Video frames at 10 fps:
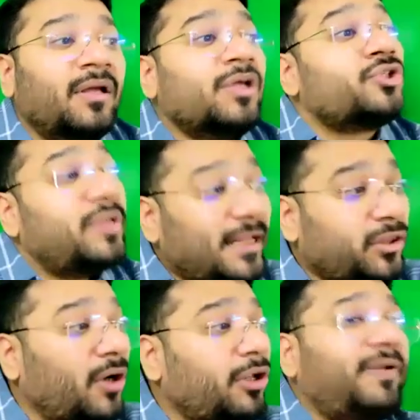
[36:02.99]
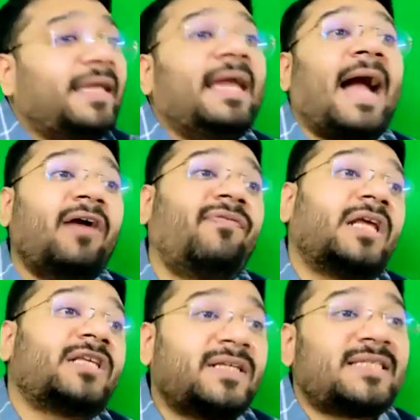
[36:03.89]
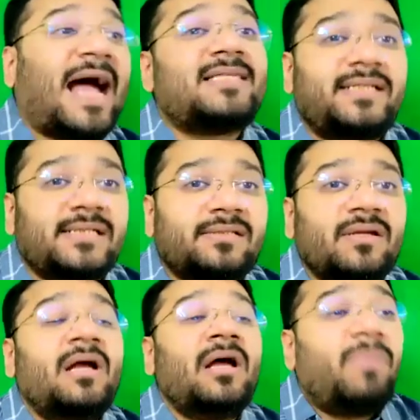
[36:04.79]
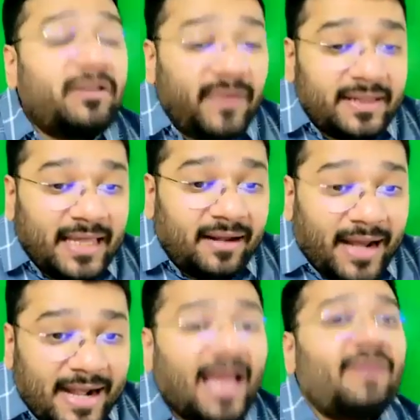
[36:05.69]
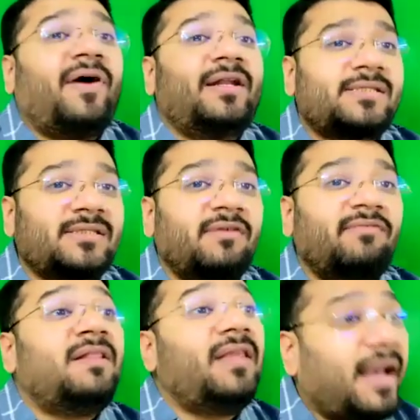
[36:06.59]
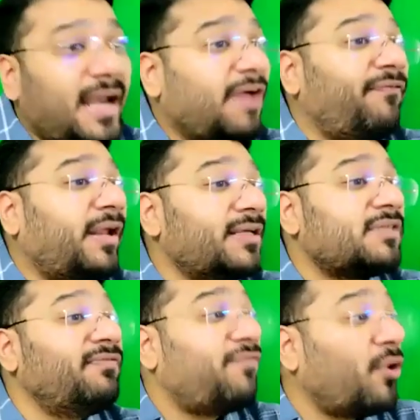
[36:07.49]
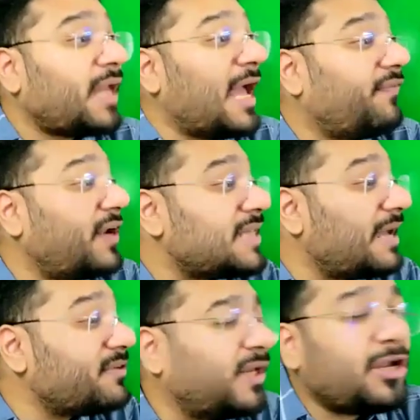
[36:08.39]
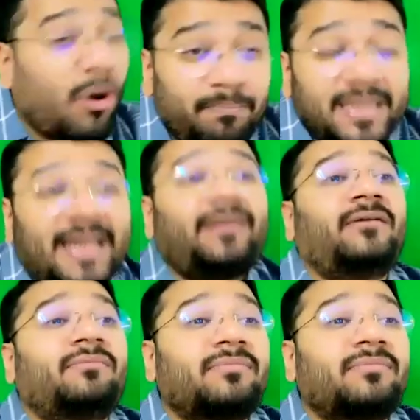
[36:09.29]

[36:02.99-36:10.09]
So they thought of taking IFRS first as it is. But when they read IFRS, we found IFRS language very complicated.